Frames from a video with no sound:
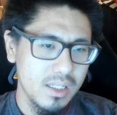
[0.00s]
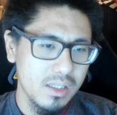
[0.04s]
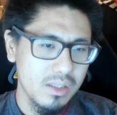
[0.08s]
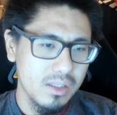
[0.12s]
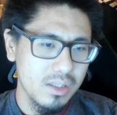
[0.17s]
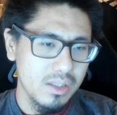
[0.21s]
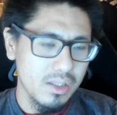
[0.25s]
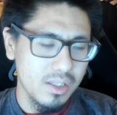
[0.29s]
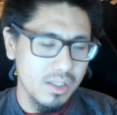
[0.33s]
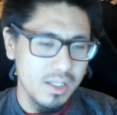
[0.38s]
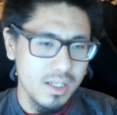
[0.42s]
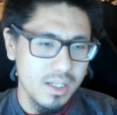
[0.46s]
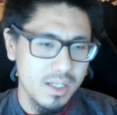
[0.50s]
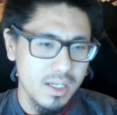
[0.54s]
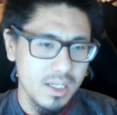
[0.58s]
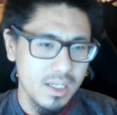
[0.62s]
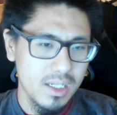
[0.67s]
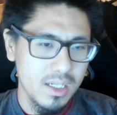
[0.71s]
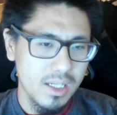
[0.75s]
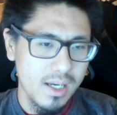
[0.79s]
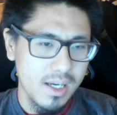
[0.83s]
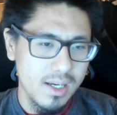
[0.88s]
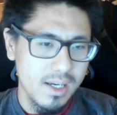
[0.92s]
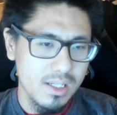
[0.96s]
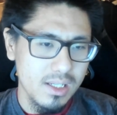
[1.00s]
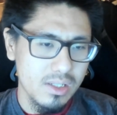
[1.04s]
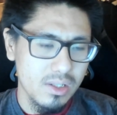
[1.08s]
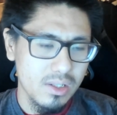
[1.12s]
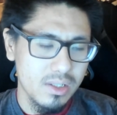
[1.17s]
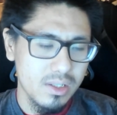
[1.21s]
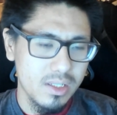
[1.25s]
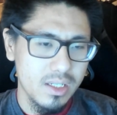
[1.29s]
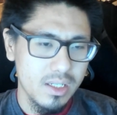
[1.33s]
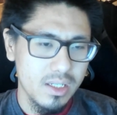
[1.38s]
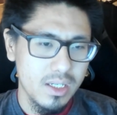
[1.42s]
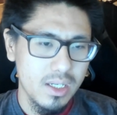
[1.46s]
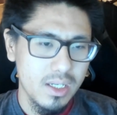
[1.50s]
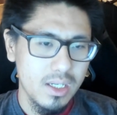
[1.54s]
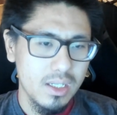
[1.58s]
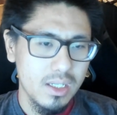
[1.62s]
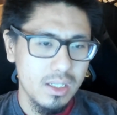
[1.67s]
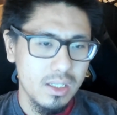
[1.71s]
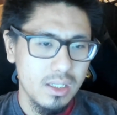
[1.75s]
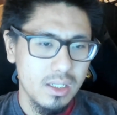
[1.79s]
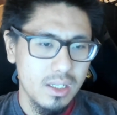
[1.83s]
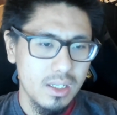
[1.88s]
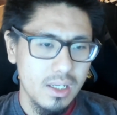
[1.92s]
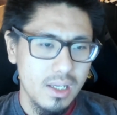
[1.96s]
to turn it in, I turned it in.
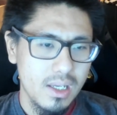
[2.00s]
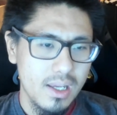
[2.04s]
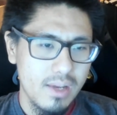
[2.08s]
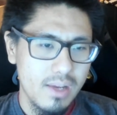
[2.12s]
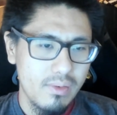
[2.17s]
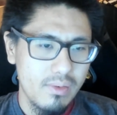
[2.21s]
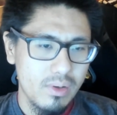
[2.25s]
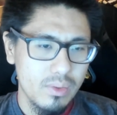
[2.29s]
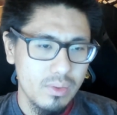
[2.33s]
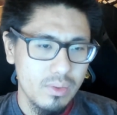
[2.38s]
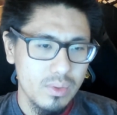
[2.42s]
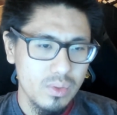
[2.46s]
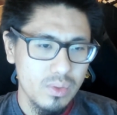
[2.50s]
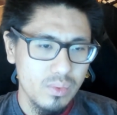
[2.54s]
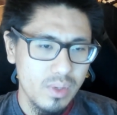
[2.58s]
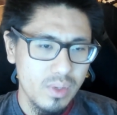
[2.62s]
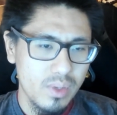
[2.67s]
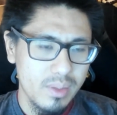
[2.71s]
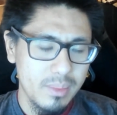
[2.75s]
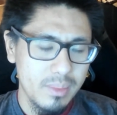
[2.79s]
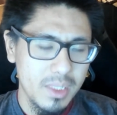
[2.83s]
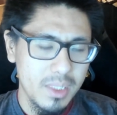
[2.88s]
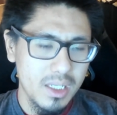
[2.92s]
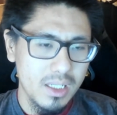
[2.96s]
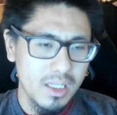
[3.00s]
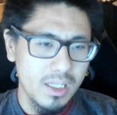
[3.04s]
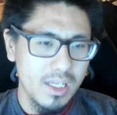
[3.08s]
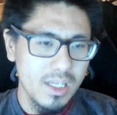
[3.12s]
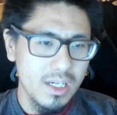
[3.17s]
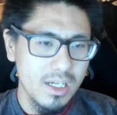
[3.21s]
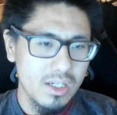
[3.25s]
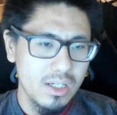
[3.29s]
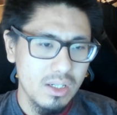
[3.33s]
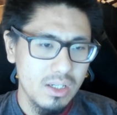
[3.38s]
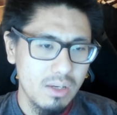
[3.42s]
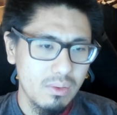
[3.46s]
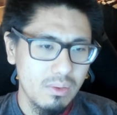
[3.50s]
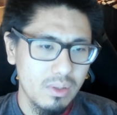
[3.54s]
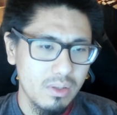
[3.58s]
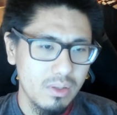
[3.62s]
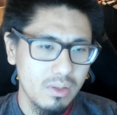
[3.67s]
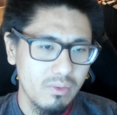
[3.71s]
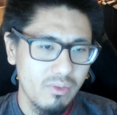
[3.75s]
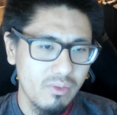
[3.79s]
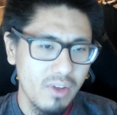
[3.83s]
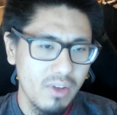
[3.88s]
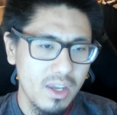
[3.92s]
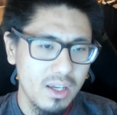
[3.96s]
If it was one minute later, I would have
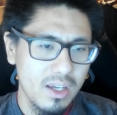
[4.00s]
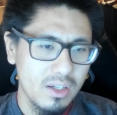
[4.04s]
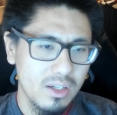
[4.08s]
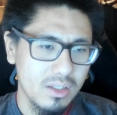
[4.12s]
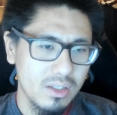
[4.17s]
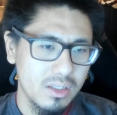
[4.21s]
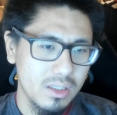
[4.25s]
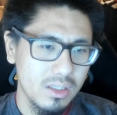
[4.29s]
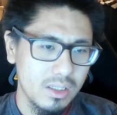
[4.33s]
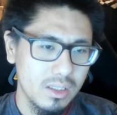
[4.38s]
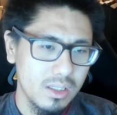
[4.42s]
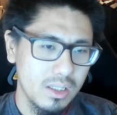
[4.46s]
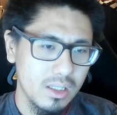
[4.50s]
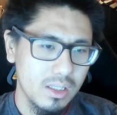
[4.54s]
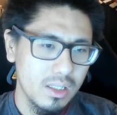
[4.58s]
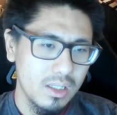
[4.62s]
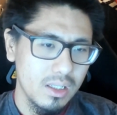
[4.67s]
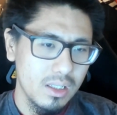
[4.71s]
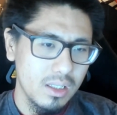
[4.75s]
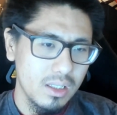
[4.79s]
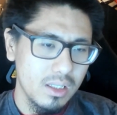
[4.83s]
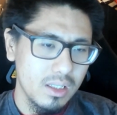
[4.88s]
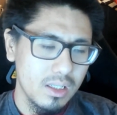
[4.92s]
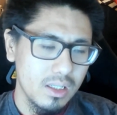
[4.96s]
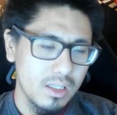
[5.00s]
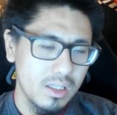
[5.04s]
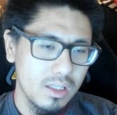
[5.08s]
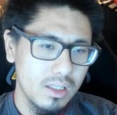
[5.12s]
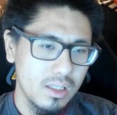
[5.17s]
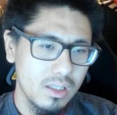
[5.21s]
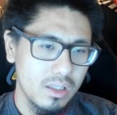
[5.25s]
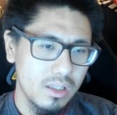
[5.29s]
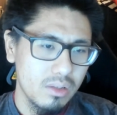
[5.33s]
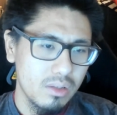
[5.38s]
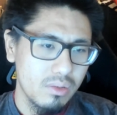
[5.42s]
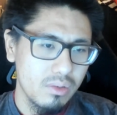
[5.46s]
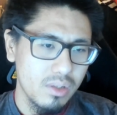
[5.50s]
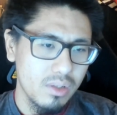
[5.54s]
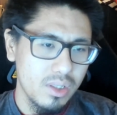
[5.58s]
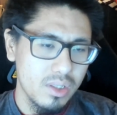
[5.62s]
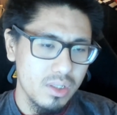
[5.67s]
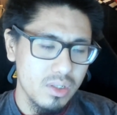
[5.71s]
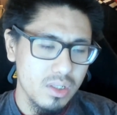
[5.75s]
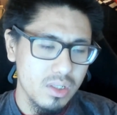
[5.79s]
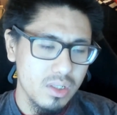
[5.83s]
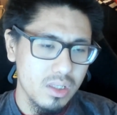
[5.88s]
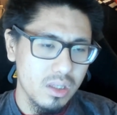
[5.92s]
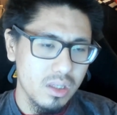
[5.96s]
failed.
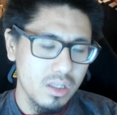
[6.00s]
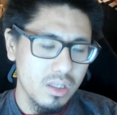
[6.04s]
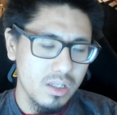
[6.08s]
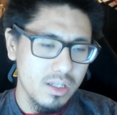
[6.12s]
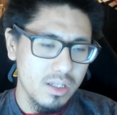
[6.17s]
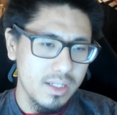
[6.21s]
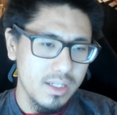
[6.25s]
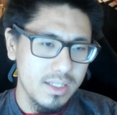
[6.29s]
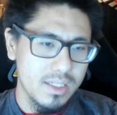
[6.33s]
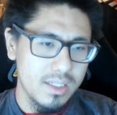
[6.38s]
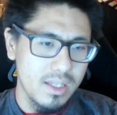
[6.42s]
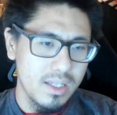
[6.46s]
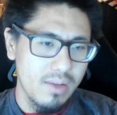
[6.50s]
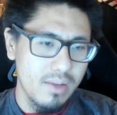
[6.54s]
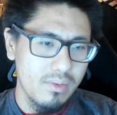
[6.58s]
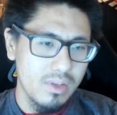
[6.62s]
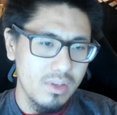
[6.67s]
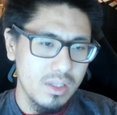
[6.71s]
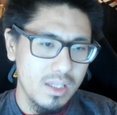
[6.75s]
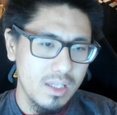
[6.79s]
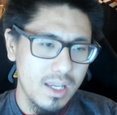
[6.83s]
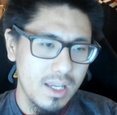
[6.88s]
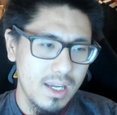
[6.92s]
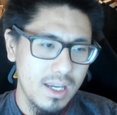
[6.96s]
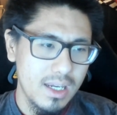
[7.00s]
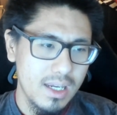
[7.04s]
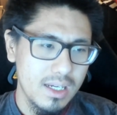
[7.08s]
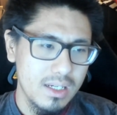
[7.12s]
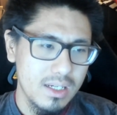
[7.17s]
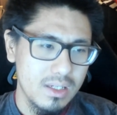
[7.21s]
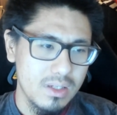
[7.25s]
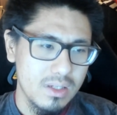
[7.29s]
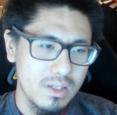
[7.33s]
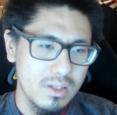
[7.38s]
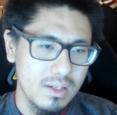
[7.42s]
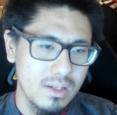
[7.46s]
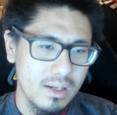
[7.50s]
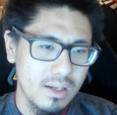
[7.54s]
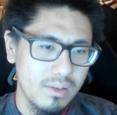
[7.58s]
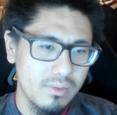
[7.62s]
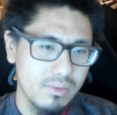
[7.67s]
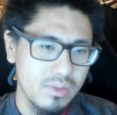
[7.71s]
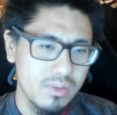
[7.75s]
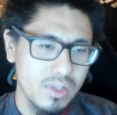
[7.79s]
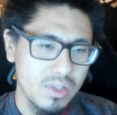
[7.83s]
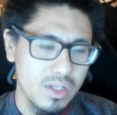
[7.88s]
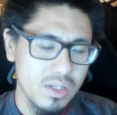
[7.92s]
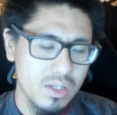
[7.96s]
337 days of
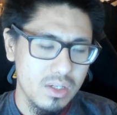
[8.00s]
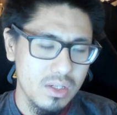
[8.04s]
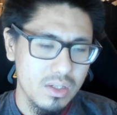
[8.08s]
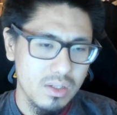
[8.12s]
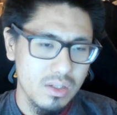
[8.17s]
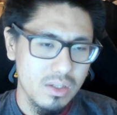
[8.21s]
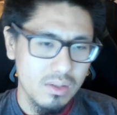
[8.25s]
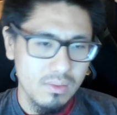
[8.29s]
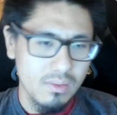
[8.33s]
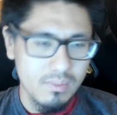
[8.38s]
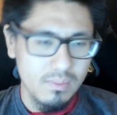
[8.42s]
just